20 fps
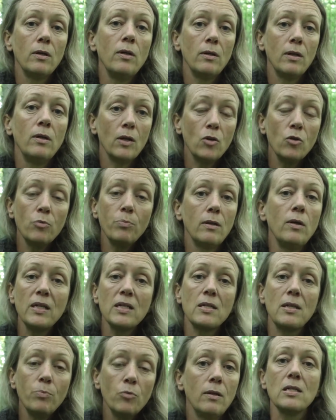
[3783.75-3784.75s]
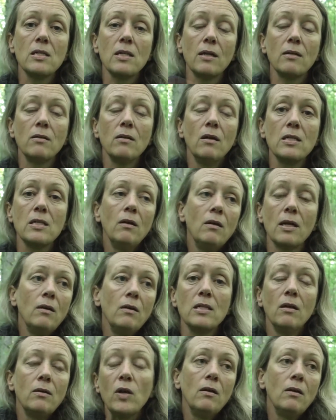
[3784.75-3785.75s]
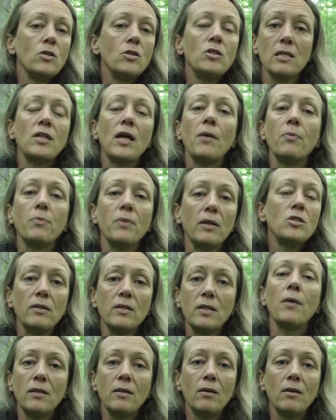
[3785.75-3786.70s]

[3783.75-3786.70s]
It could be things that turns out that